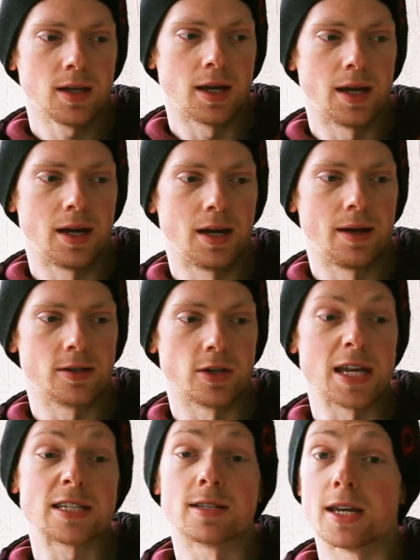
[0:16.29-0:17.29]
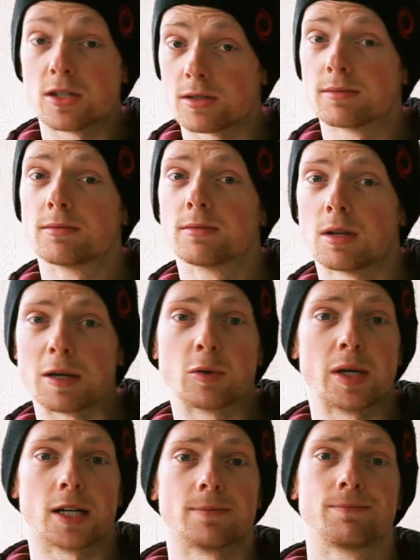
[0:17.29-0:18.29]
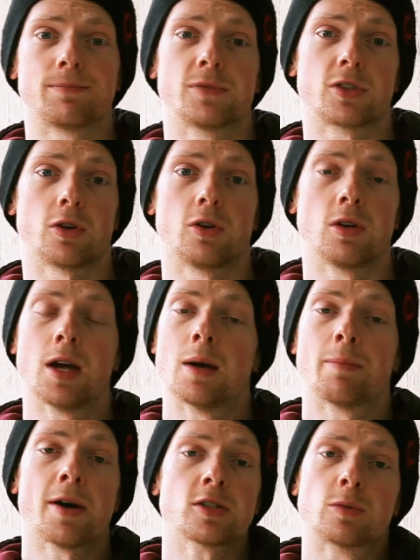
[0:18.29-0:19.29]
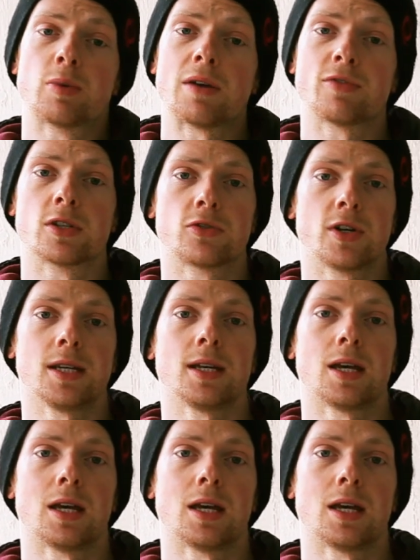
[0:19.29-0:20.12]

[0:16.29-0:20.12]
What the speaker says: to the destination a bit quicker. So personal preference really.